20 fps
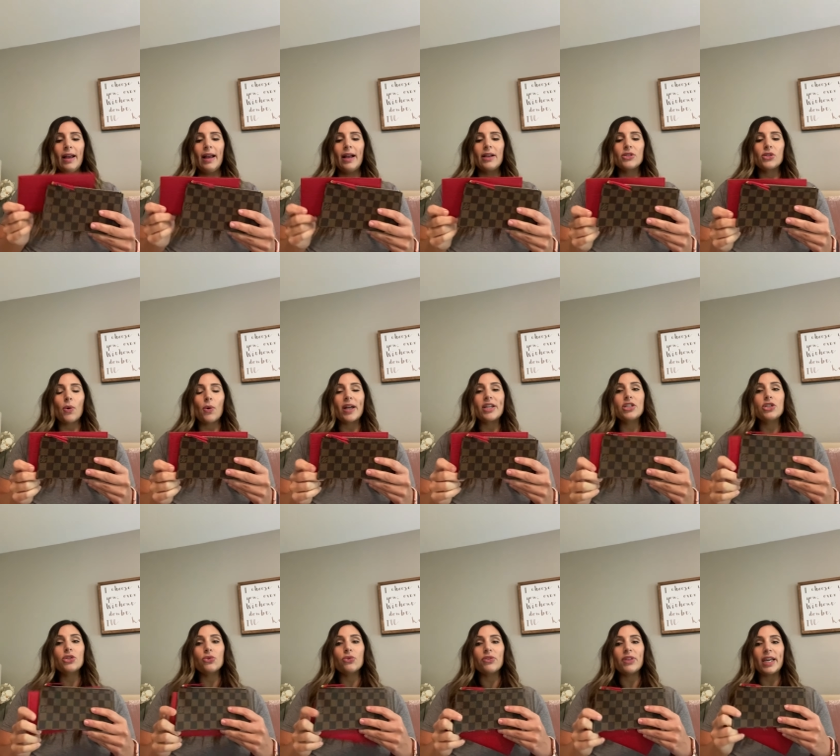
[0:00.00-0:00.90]
So I
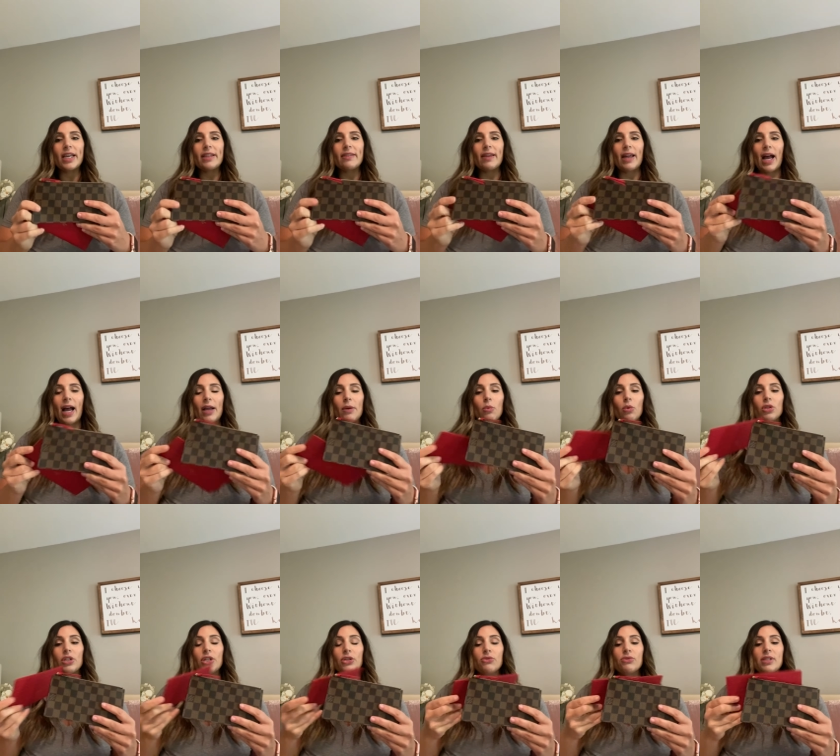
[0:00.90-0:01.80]
do think that I will
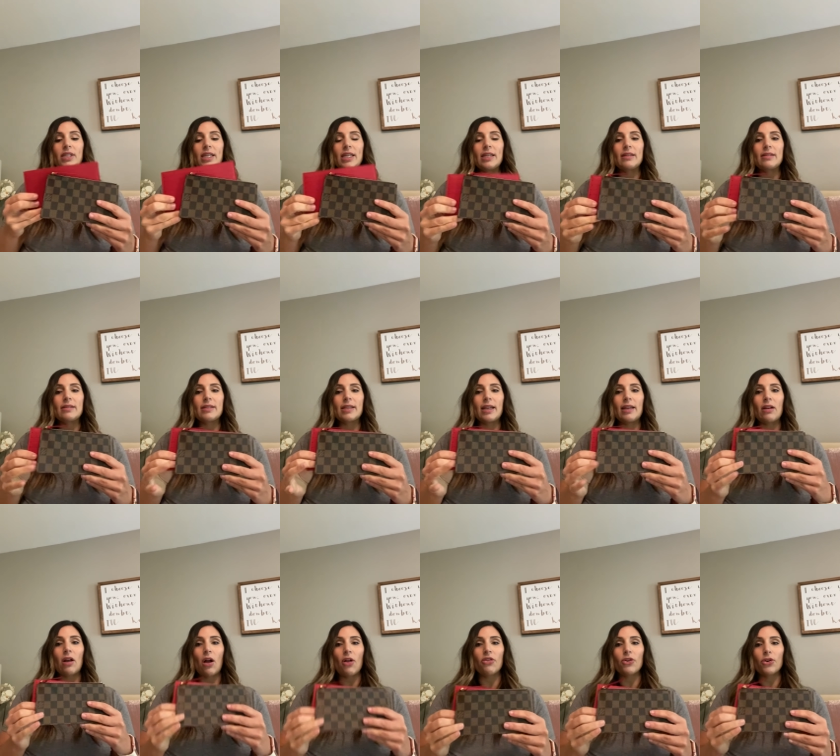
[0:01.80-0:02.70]
use these in
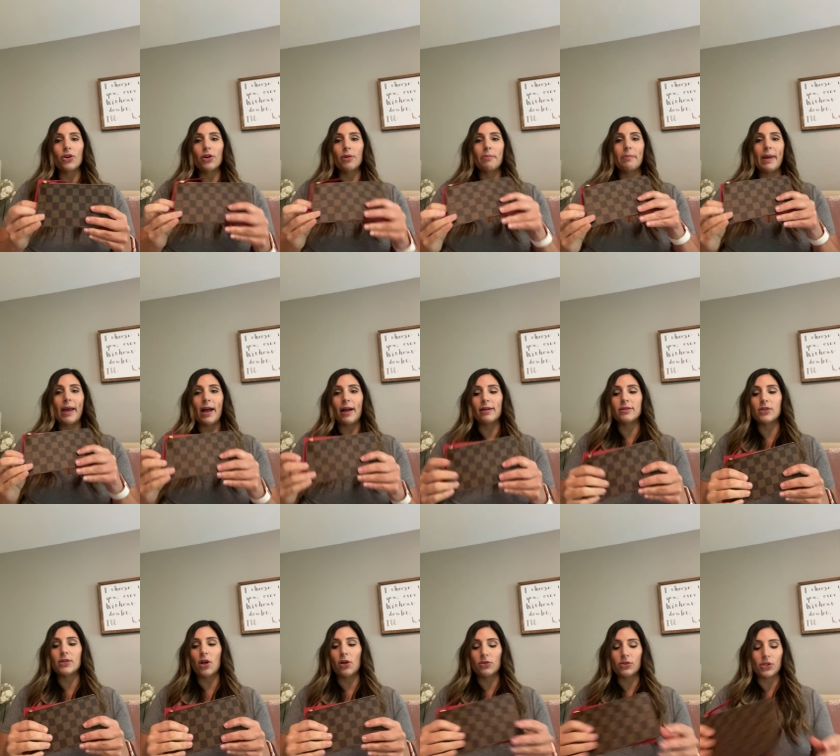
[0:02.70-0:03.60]
other bags
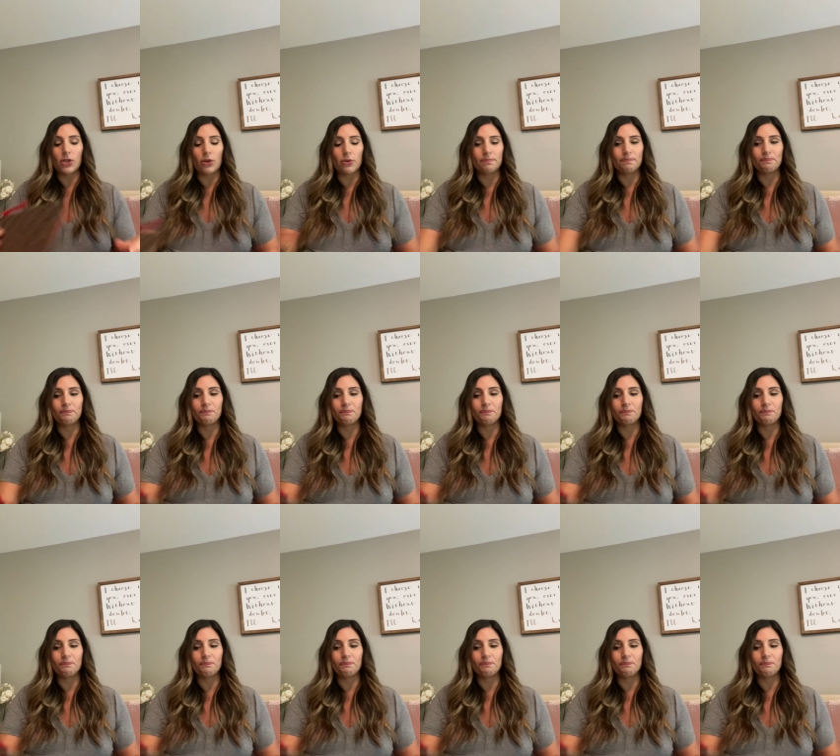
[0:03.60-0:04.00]
also.